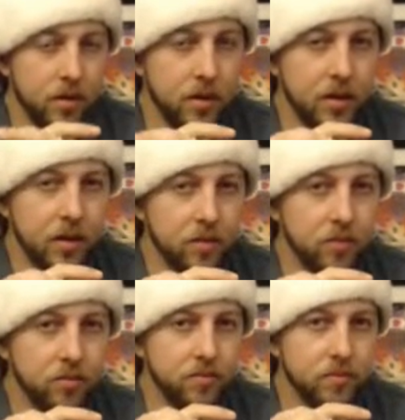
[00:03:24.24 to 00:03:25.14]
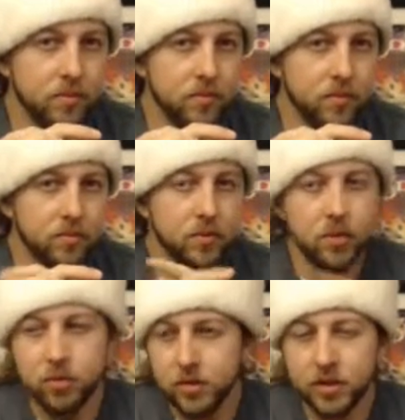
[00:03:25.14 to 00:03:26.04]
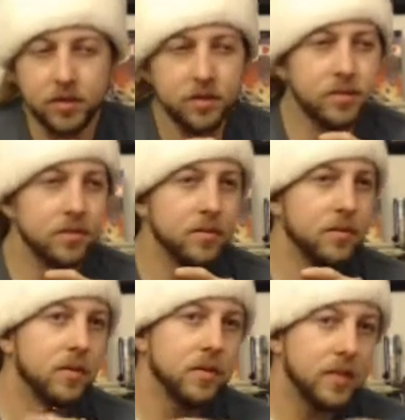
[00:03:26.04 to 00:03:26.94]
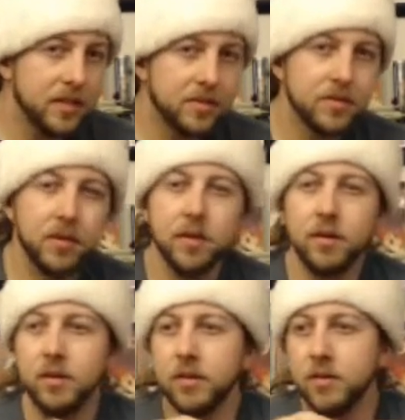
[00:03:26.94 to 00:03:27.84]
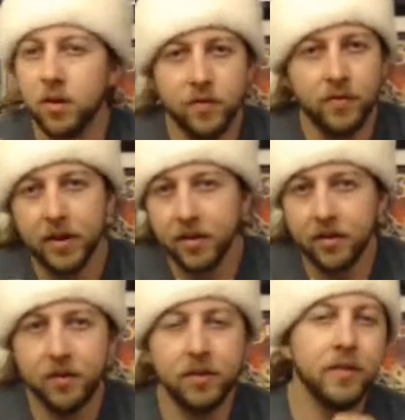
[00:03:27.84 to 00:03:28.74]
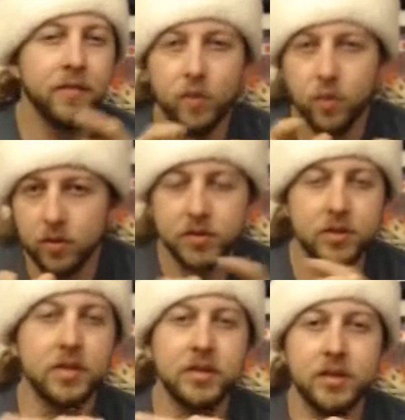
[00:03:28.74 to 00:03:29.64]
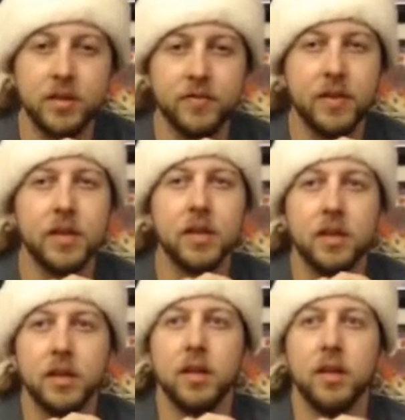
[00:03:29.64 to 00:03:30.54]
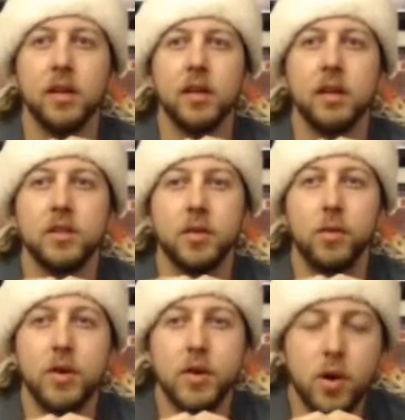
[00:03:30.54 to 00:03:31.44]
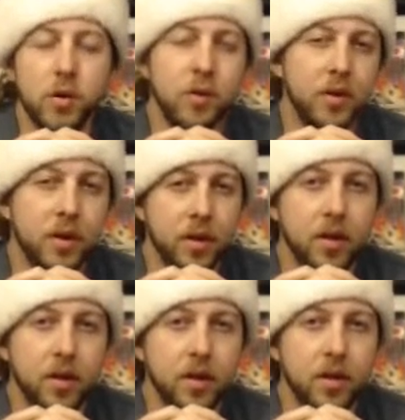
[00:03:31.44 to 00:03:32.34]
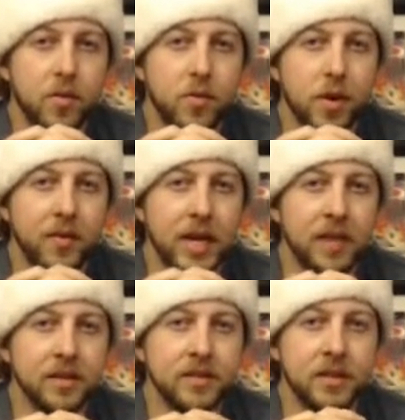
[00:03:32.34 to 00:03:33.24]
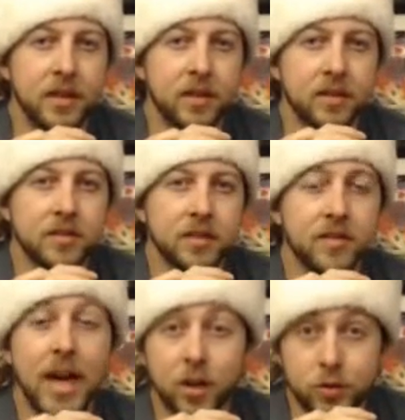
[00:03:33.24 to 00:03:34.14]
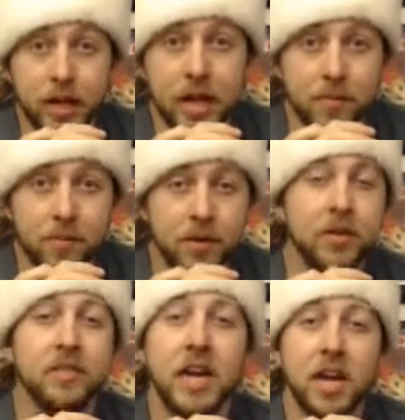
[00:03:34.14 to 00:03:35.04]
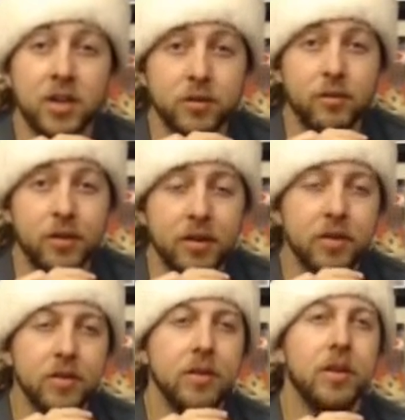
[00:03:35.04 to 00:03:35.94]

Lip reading: you know, Luke and the Death Star and Darth Vader and the Force and all that stuff. Like, it's not really known throughout the galaxy that all that stuff actually happened and is actually real.